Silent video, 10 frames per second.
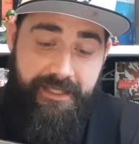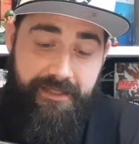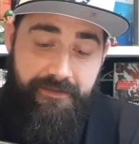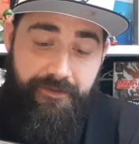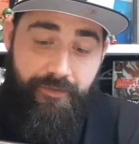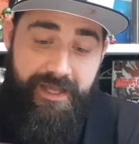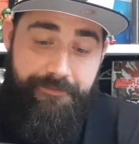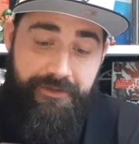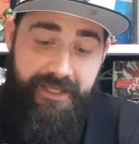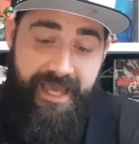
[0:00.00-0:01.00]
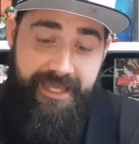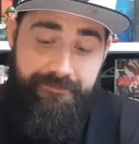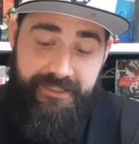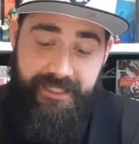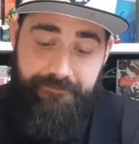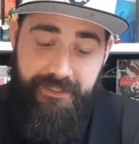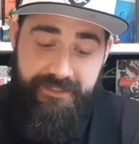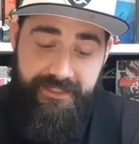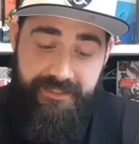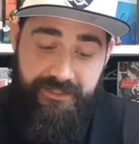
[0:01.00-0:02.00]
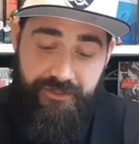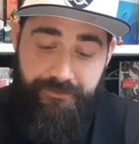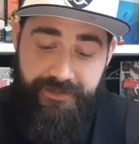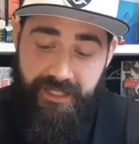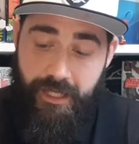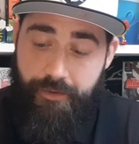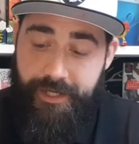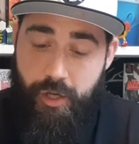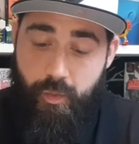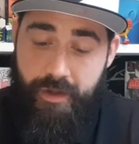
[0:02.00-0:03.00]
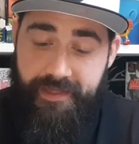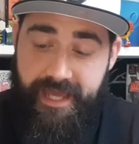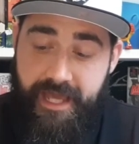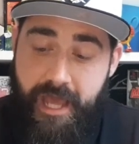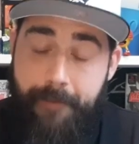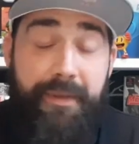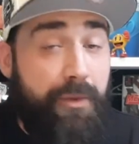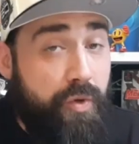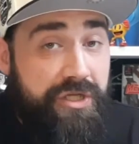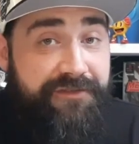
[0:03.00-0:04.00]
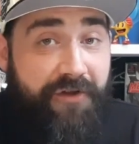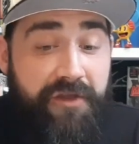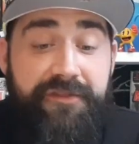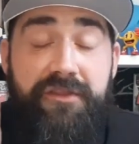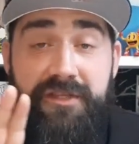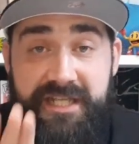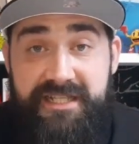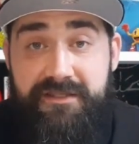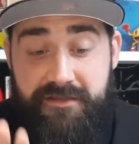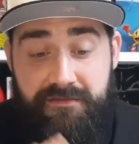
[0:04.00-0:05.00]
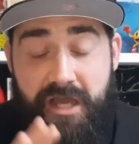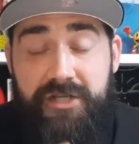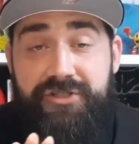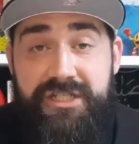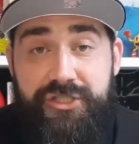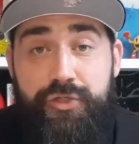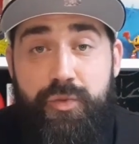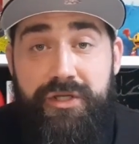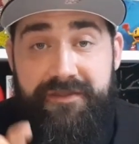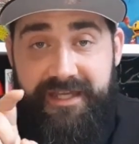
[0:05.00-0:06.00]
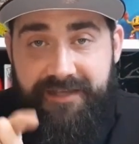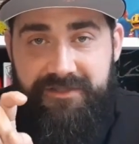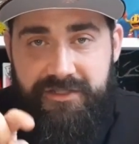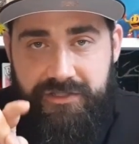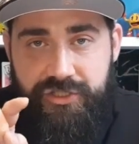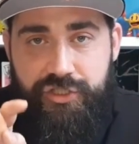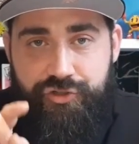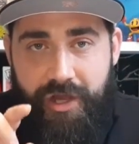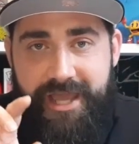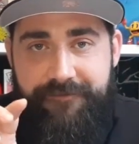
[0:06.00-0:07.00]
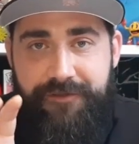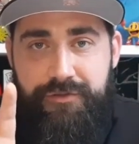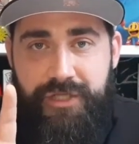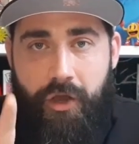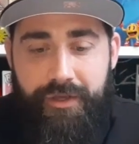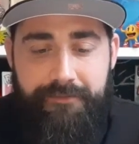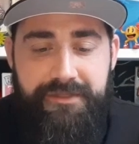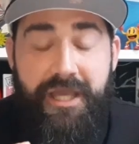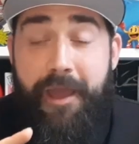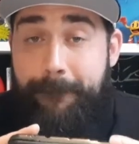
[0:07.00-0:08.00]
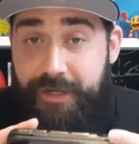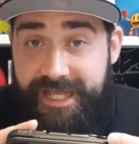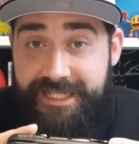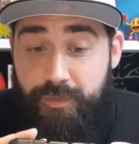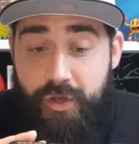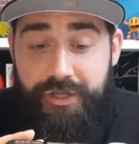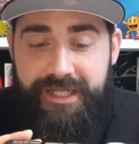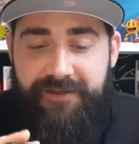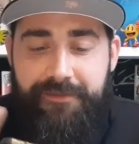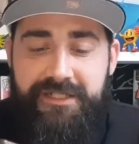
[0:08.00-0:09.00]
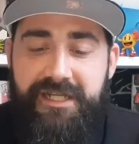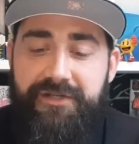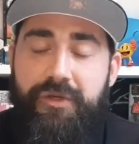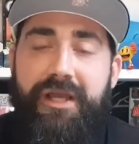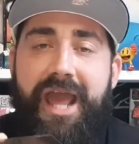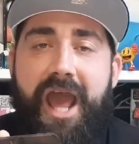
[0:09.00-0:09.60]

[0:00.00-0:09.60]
where you put the games in, because there's something going on with it, but it works fine. The cartridges do work in there. You have to try it a few times, but it is working. I've managed to get it to work.